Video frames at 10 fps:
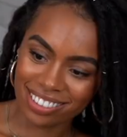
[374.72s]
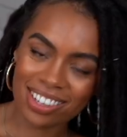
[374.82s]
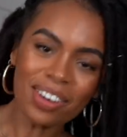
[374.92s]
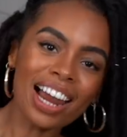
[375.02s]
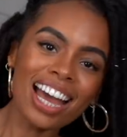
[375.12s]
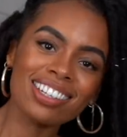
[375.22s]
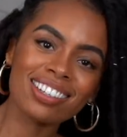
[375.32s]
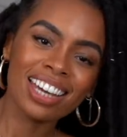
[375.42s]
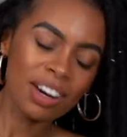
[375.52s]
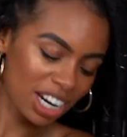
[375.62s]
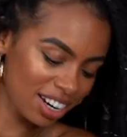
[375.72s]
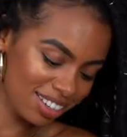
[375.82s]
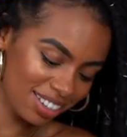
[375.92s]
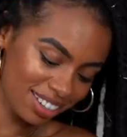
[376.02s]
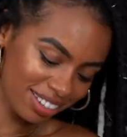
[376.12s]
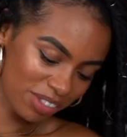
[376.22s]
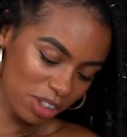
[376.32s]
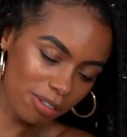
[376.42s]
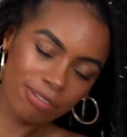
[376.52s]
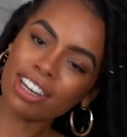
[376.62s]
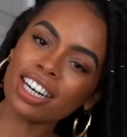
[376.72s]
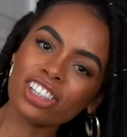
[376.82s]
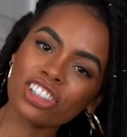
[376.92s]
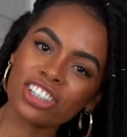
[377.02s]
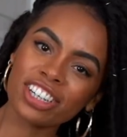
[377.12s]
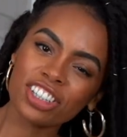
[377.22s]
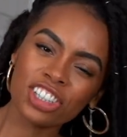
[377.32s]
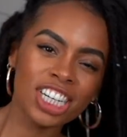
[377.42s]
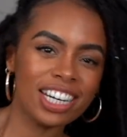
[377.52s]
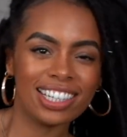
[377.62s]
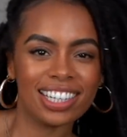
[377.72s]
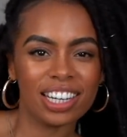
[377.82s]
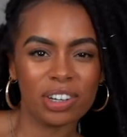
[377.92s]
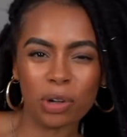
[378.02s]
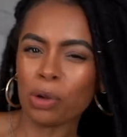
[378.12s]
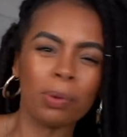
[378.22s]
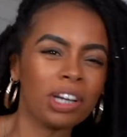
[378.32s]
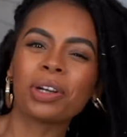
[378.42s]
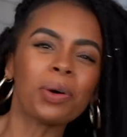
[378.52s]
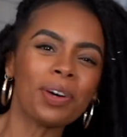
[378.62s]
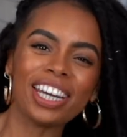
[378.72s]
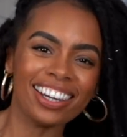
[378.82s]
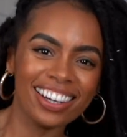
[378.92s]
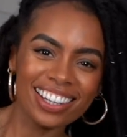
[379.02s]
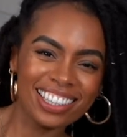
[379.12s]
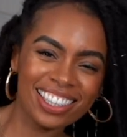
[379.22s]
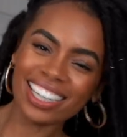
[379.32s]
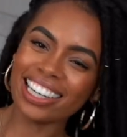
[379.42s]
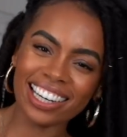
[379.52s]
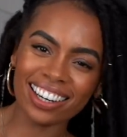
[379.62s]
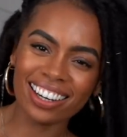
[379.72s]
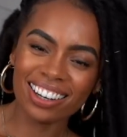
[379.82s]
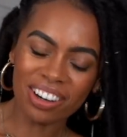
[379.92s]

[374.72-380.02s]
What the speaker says: So lads, here it is. The finished cheesy, ooey gooey chili.